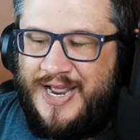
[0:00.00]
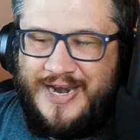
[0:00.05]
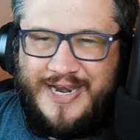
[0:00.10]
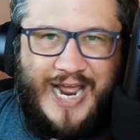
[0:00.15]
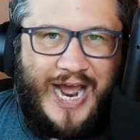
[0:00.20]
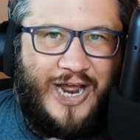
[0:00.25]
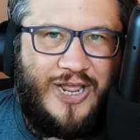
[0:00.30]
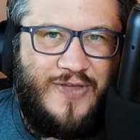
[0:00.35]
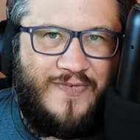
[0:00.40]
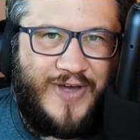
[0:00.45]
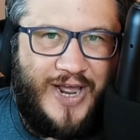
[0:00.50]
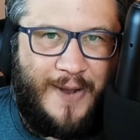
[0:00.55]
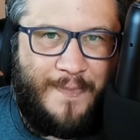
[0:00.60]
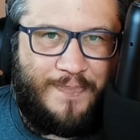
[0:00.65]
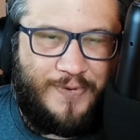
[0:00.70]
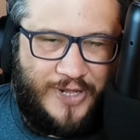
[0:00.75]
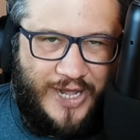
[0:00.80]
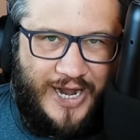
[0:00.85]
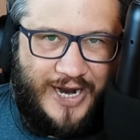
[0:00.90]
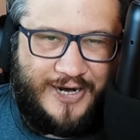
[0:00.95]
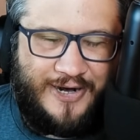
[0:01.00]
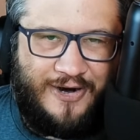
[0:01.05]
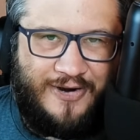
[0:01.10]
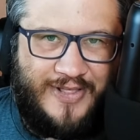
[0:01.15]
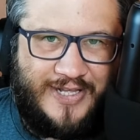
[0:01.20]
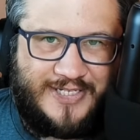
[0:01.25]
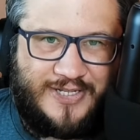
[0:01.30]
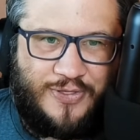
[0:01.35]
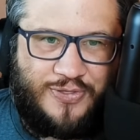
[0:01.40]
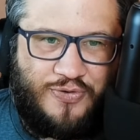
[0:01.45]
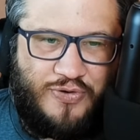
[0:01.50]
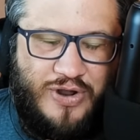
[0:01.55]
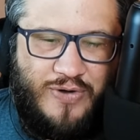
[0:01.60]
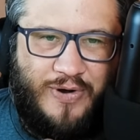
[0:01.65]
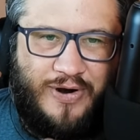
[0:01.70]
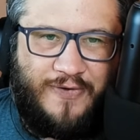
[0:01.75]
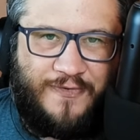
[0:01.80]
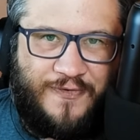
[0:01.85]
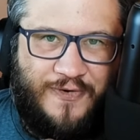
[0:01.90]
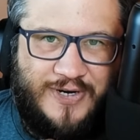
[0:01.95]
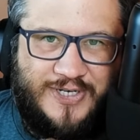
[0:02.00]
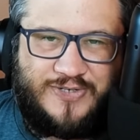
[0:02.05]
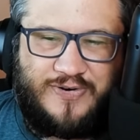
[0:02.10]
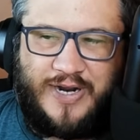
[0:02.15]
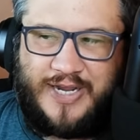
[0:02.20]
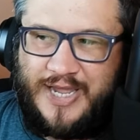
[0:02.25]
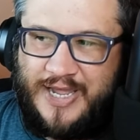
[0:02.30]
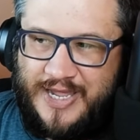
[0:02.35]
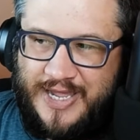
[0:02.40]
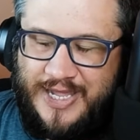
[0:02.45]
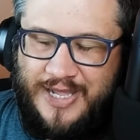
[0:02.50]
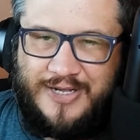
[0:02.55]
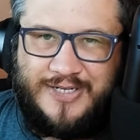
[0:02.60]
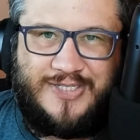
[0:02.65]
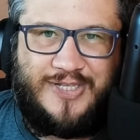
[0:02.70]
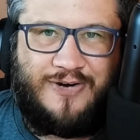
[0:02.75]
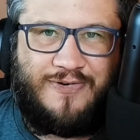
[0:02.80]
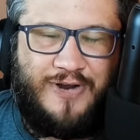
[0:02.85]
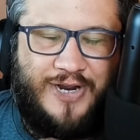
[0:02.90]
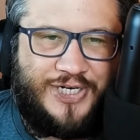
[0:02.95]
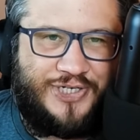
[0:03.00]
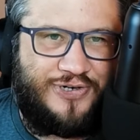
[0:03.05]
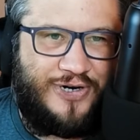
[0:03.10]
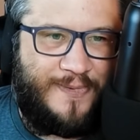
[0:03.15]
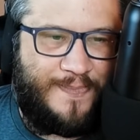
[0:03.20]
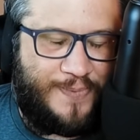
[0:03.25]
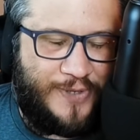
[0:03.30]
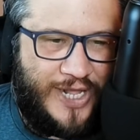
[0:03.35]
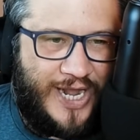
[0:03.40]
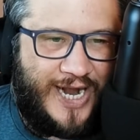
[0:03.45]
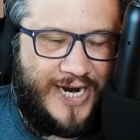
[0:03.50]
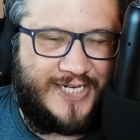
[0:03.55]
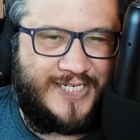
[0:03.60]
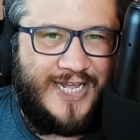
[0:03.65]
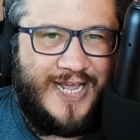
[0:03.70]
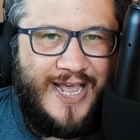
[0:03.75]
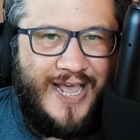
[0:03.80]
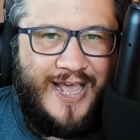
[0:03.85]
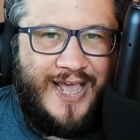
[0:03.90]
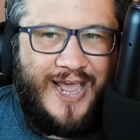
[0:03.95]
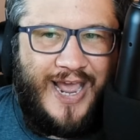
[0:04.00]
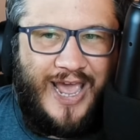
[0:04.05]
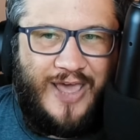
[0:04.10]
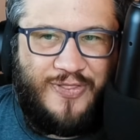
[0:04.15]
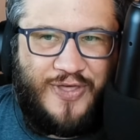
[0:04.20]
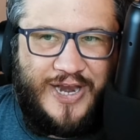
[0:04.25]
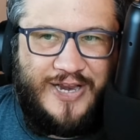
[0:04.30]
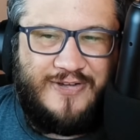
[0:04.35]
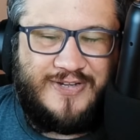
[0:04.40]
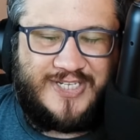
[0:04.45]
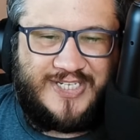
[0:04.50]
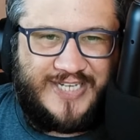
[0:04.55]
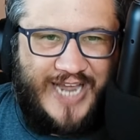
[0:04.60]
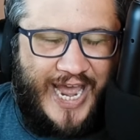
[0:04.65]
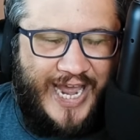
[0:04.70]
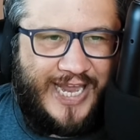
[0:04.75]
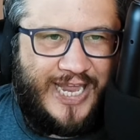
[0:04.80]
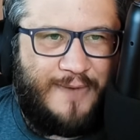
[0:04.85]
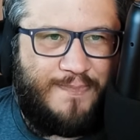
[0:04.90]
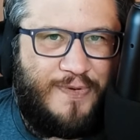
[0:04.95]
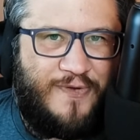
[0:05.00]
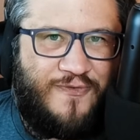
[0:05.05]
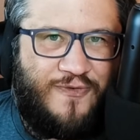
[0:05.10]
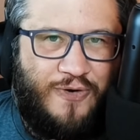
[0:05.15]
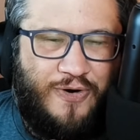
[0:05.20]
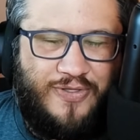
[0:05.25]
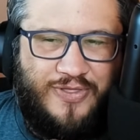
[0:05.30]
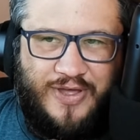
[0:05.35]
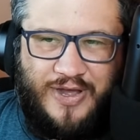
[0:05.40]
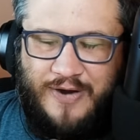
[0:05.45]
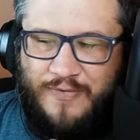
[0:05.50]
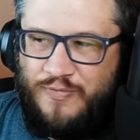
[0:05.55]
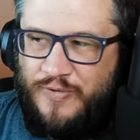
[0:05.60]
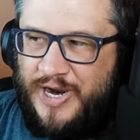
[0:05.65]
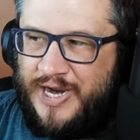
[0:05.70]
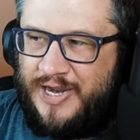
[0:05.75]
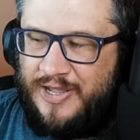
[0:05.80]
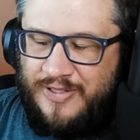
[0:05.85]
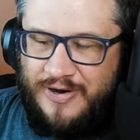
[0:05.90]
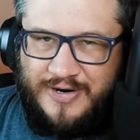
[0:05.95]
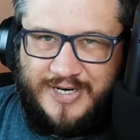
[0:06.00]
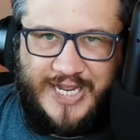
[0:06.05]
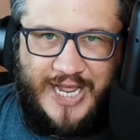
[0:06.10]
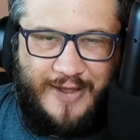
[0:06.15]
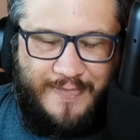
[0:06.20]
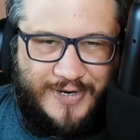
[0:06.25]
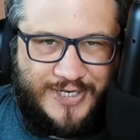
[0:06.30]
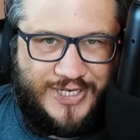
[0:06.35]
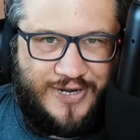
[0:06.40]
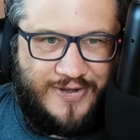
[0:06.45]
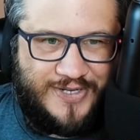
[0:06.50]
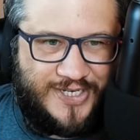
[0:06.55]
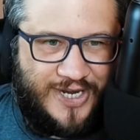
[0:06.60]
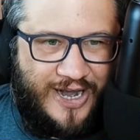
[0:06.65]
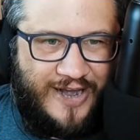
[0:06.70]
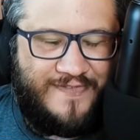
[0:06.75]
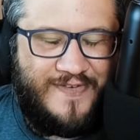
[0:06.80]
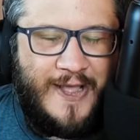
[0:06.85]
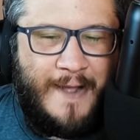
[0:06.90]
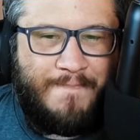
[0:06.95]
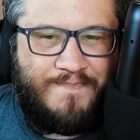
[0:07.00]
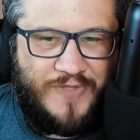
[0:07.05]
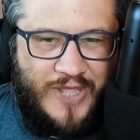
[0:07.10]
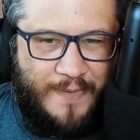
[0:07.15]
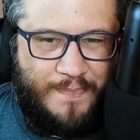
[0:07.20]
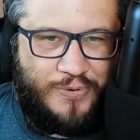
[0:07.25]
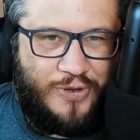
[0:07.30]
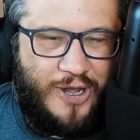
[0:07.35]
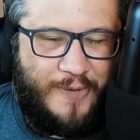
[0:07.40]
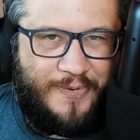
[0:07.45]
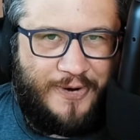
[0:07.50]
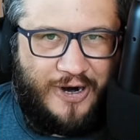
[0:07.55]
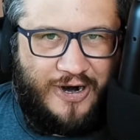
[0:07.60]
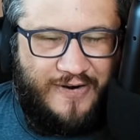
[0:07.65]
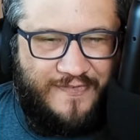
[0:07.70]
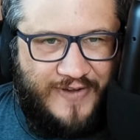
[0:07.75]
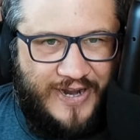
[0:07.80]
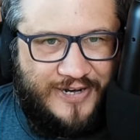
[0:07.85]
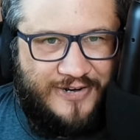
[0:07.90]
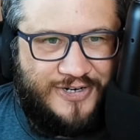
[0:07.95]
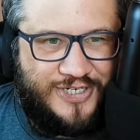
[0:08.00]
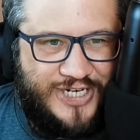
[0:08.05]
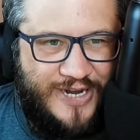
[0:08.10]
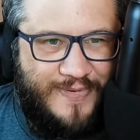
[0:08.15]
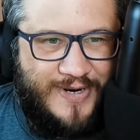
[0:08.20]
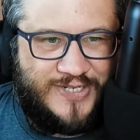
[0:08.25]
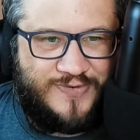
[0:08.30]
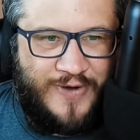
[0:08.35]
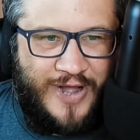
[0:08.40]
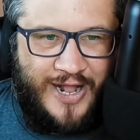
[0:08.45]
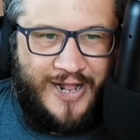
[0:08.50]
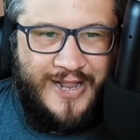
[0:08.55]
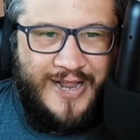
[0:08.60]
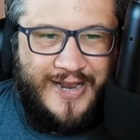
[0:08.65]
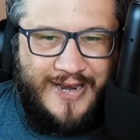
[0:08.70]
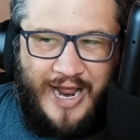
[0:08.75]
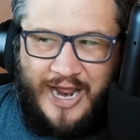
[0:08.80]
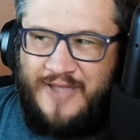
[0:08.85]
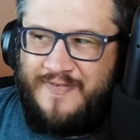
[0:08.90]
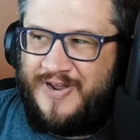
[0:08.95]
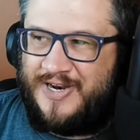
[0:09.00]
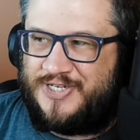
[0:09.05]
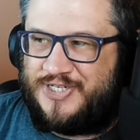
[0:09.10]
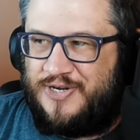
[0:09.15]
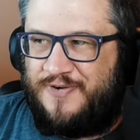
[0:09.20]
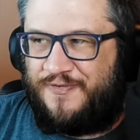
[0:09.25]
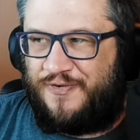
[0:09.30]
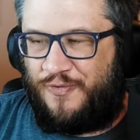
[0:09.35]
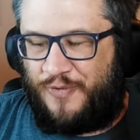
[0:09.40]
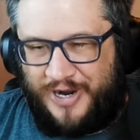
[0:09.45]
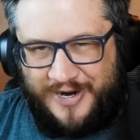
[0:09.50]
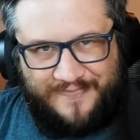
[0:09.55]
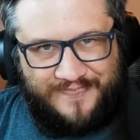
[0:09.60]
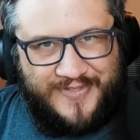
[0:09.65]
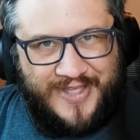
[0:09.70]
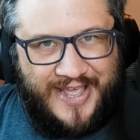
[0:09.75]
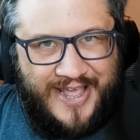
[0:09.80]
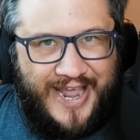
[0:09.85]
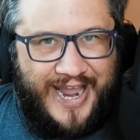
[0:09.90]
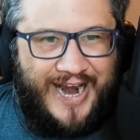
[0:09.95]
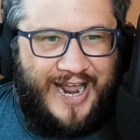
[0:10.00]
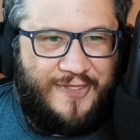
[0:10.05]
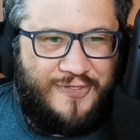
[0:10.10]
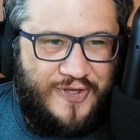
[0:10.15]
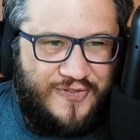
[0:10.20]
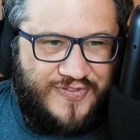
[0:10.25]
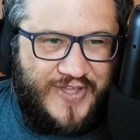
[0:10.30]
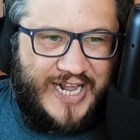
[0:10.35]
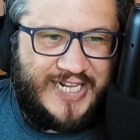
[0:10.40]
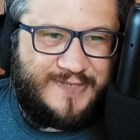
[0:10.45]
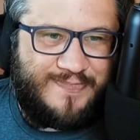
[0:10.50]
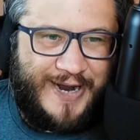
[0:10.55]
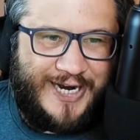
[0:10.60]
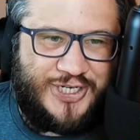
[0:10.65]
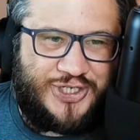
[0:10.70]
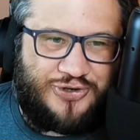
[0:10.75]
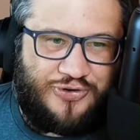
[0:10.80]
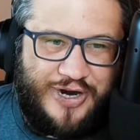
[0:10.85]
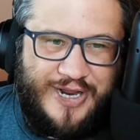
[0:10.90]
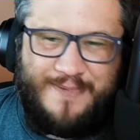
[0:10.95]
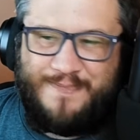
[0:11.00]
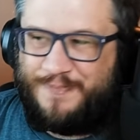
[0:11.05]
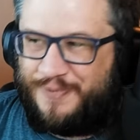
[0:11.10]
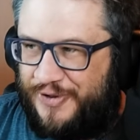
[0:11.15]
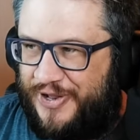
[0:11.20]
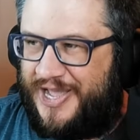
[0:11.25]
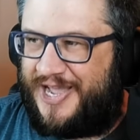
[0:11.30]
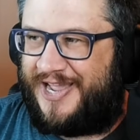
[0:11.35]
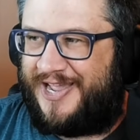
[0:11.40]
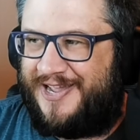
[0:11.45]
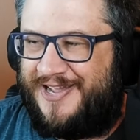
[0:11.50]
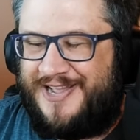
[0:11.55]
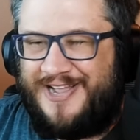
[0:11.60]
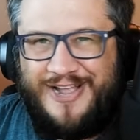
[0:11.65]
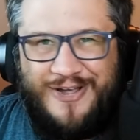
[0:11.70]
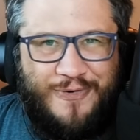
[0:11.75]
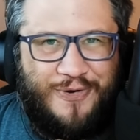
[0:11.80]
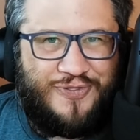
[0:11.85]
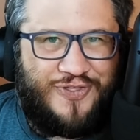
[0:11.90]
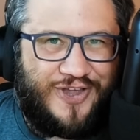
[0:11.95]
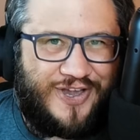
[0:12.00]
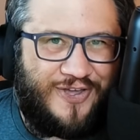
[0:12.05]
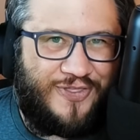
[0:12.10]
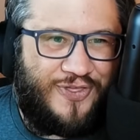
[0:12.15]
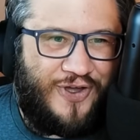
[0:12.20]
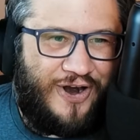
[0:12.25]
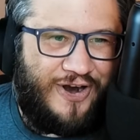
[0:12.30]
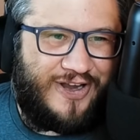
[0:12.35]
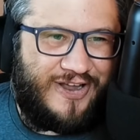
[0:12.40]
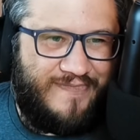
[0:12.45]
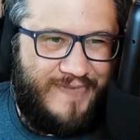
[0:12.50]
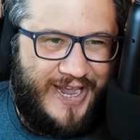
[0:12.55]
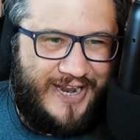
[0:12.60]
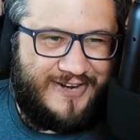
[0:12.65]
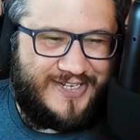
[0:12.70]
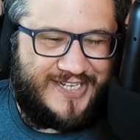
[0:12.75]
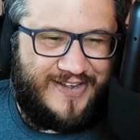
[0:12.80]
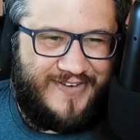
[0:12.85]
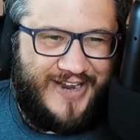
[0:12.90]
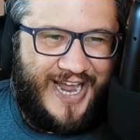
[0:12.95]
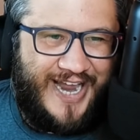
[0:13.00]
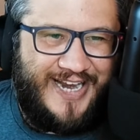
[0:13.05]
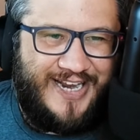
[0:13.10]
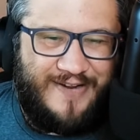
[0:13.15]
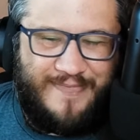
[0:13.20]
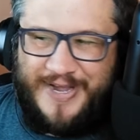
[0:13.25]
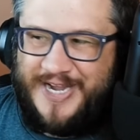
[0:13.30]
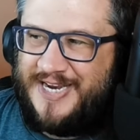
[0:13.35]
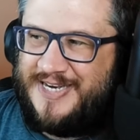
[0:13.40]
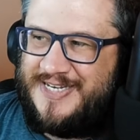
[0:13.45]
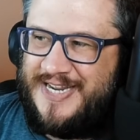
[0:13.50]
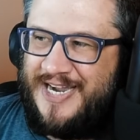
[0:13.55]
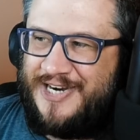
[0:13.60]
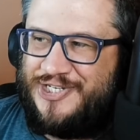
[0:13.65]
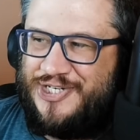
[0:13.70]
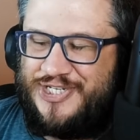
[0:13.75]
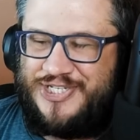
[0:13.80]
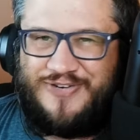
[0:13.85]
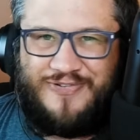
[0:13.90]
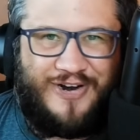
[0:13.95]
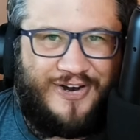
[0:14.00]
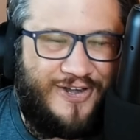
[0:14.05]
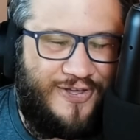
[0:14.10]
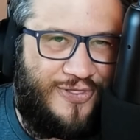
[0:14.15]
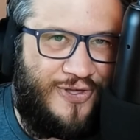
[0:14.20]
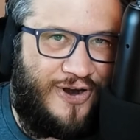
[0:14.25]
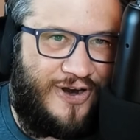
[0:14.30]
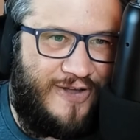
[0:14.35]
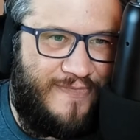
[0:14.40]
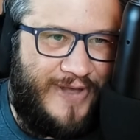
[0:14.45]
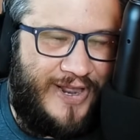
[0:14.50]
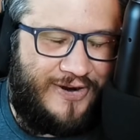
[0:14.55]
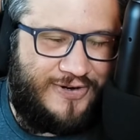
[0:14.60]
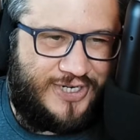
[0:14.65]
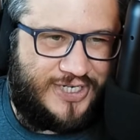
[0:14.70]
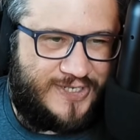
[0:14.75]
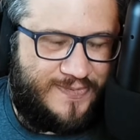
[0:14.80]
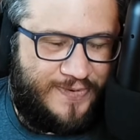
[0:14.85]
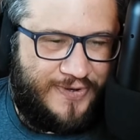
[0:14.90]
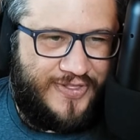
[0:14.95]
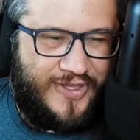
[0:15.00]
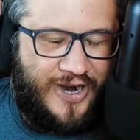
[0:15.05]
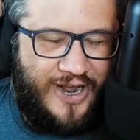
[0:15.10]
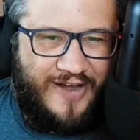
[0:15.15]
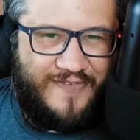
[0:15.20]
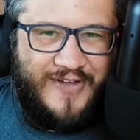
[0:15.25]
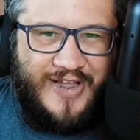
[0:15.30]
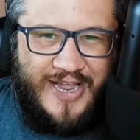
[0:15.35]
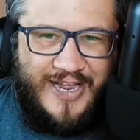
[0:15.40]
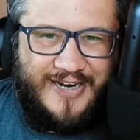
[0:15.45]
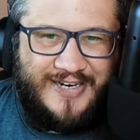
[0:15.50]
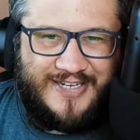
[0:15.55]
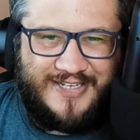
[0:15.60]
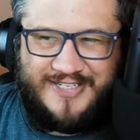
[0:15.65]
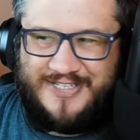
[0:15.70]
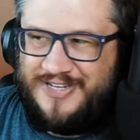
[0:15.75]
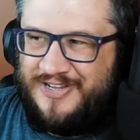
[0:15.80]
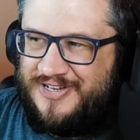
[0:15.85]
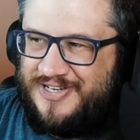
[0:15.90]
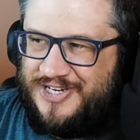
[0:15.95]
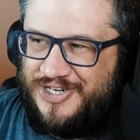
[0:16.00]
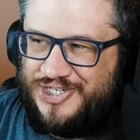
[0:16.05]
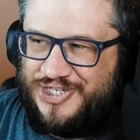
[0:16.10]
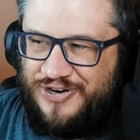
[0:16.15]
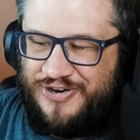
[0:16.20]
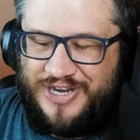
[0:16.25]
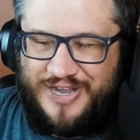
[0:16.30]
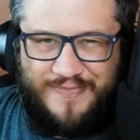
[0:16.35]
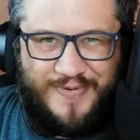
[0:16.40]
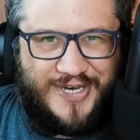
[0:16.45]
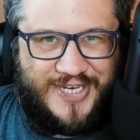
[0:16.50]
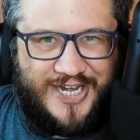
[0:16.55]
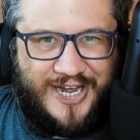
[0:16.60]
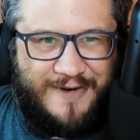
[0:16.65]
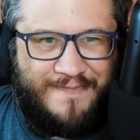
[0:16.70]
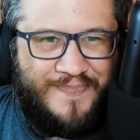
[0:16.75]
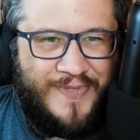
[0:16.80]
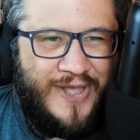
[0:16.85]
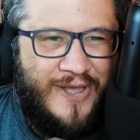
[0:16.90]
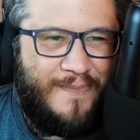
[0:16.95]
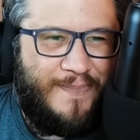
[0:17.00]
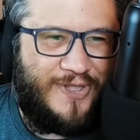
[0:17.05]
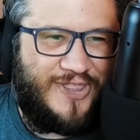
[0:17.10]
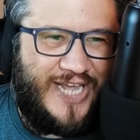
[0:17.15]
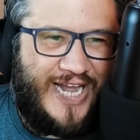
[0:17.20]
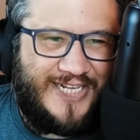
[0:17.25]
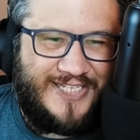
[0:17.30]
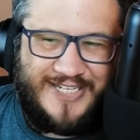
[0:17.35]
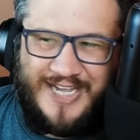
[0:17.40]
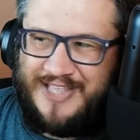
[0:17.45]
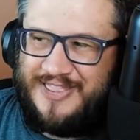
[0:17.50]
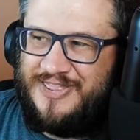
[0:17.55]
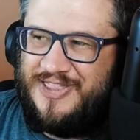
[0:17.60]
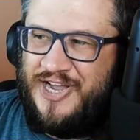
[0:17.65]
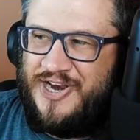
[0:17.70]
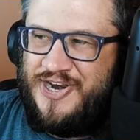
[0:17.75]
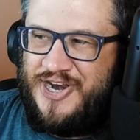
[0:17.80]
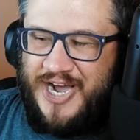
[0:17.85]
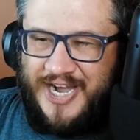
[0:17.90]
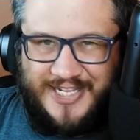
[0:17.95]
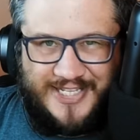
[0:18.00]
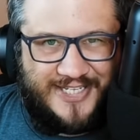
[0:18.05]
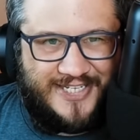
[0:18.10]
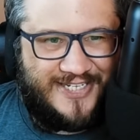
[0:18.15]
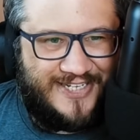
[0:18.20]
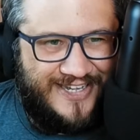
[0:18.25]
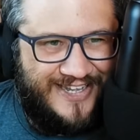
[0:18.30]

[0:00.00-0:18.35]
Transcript: Now you've got a blocker that's a 3/1 with first strike. It kills the creature it blocked, and then you sack it before the regular damage goes off and blow up an artifact or enchantment as well. Now you've got a 2-for-1. And I think that's my dream play with the Cathar Commando someday. I need to make a deck just around Cathar Commando just to pull that off, to show it can be done. But that's like the nuts